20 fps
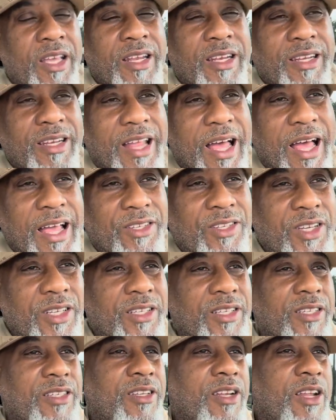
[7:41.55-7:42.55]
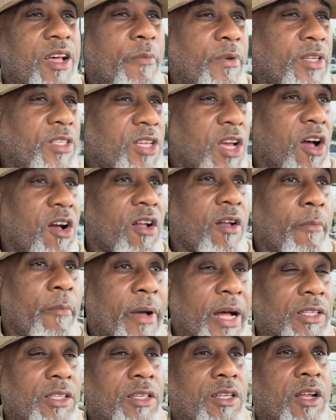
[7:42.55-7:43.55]
Not just to sit up and talk
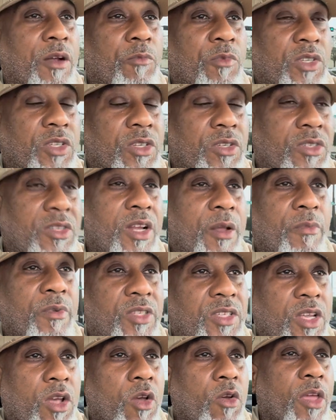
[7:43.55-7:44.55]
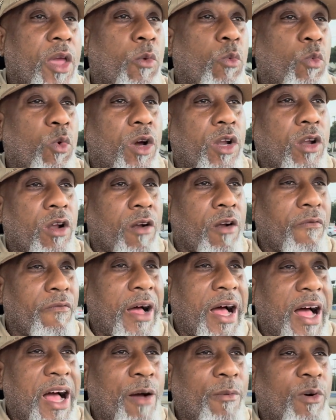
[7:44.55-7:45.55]
about the numbers, to sit up and say, okay, what are
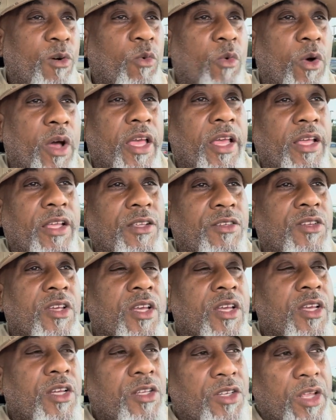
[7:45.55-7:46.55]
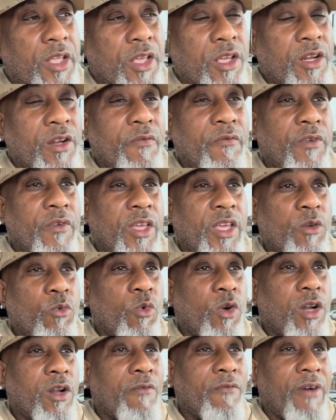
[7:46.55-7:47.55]
viable ways to intervene?
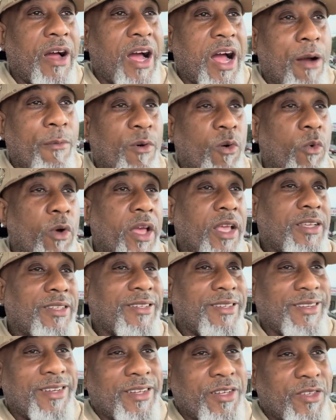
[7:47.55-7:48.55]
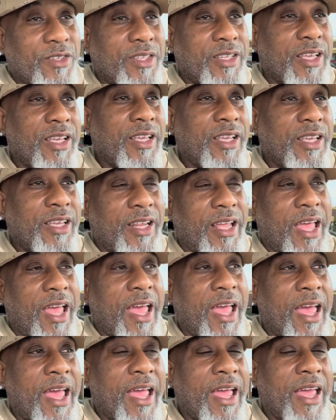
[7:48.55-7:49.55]
What are viable ways to intercede
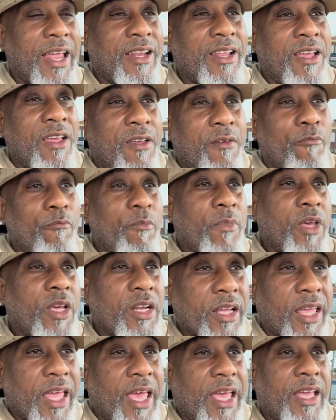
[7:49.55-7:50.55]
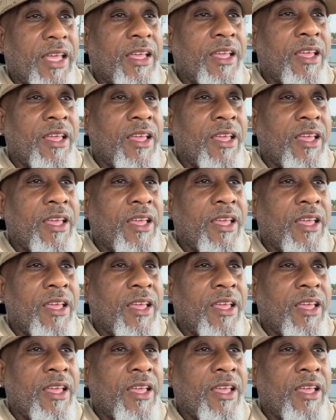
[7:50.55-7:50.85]
and mitigate